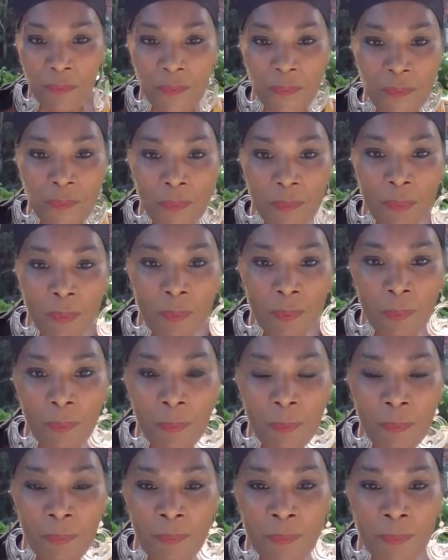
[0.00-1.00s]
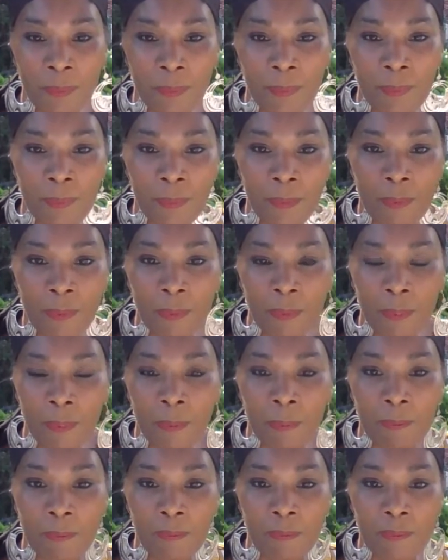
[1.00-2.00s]

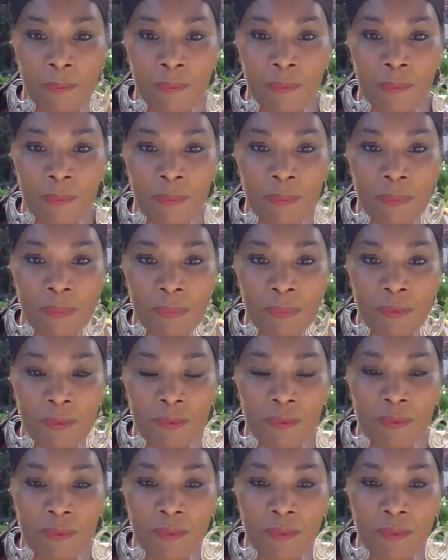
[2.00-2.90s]
Nothing is said.